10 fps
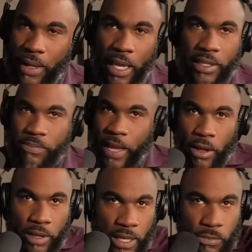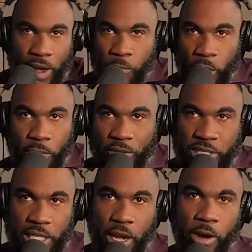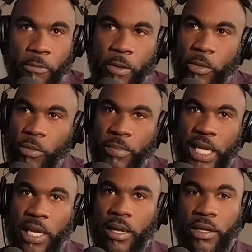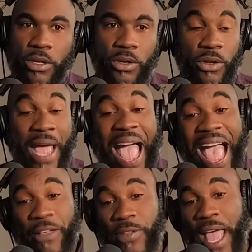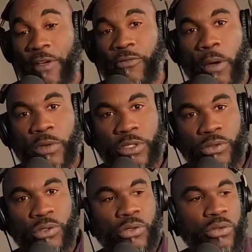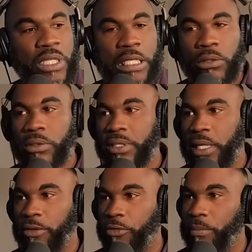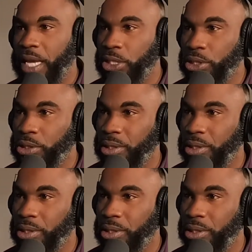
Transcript: that's my only point of reference at the current moment would be you have to have pharmaceutical legal information.